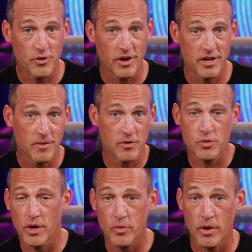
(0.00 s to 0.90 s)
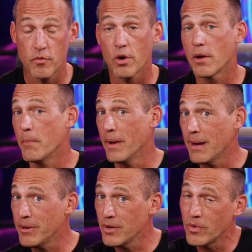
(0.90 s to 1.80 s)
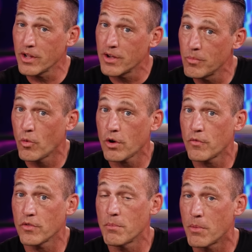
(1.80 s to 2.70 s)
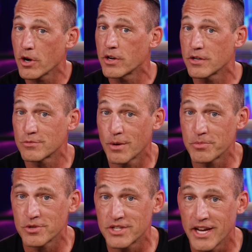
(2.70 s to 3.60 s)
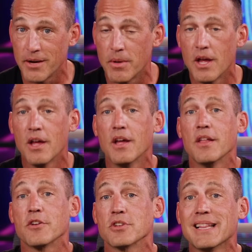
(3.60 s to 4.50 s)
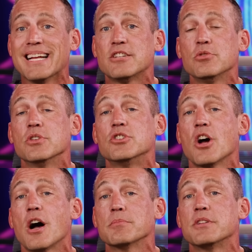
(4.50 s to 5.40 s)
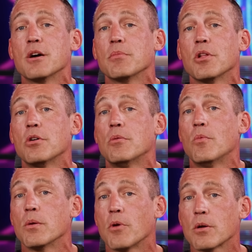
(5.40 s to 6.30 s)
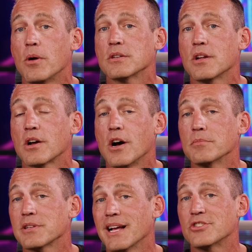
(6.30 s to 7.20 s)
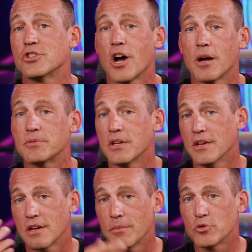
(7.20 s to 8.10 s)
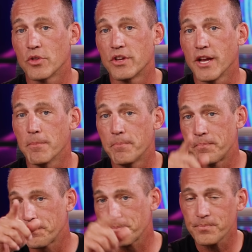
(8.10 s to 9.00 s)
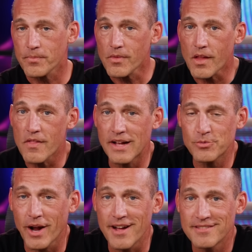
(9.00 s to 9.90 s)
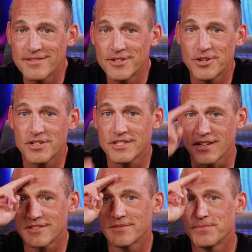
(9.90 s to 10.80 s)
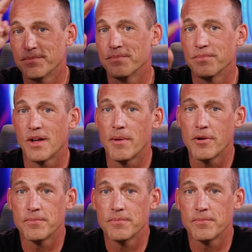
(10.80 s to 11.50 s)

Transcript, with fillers: your income for twenty twenty-four, maybe you wanna come work for the Market Disruptors team. There's a link to the jobs down below, one mark moss dot com slash jobs. Come join the team. That's what I got. To your success, I'm out.